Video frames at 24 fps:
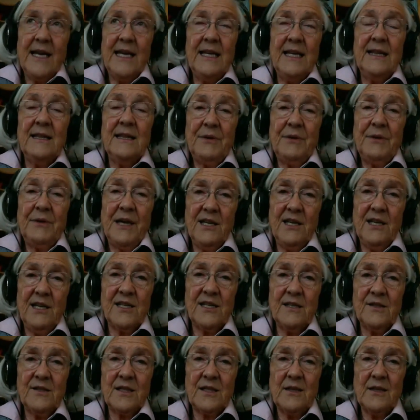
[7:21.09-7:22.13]
in the
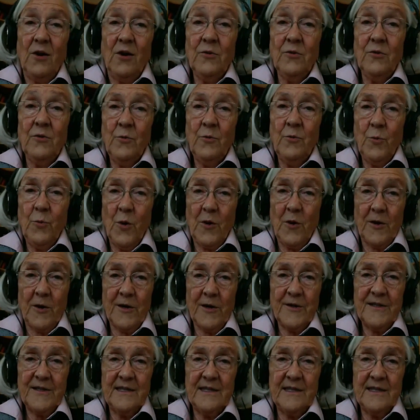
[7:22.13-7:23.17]
patient's own
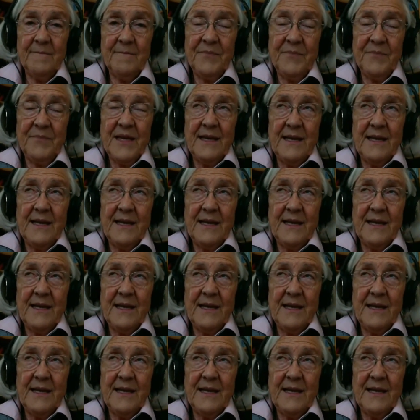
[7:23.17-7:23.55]
words,